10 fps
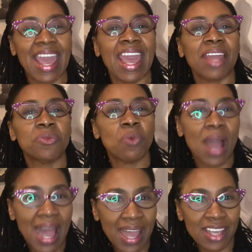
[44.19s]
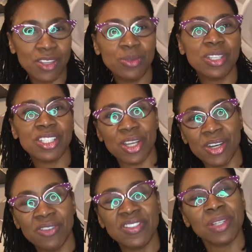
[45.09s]
and why you
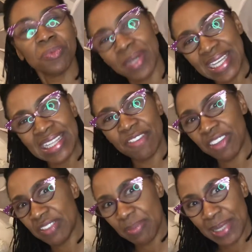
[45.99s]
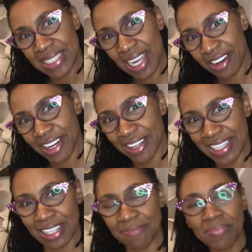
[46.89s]
deserve to win the 50-piece hair care
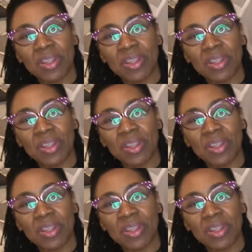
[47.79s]
kit.